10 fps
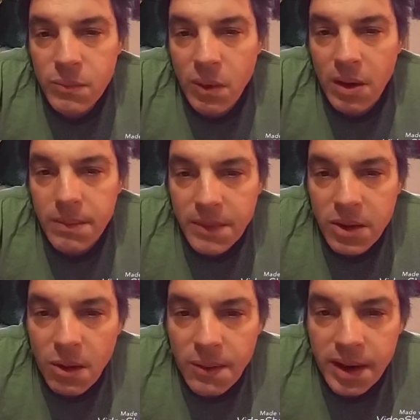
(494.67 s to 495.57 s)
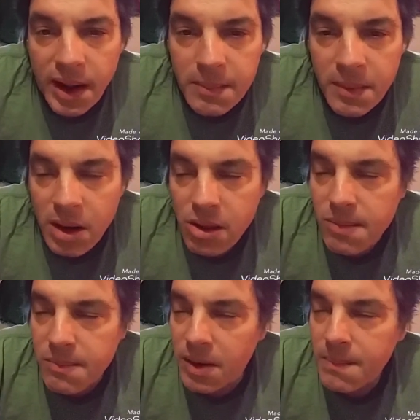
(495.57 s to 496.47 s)
well, it's already 8
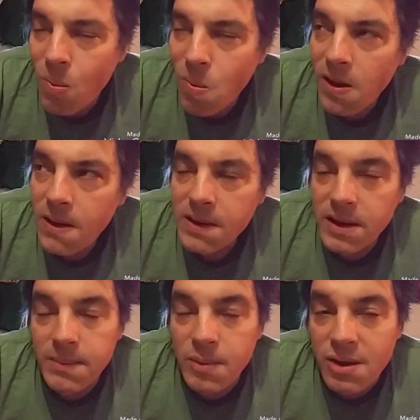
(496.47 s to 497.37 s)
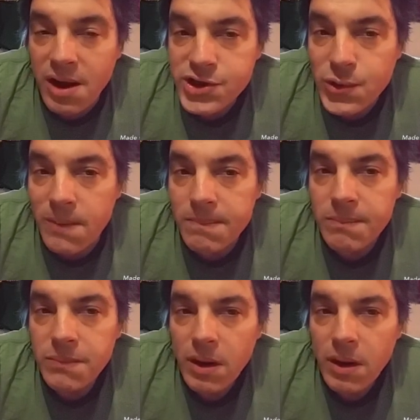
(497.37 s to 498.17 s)
minutes, but I'll keep this kind of short.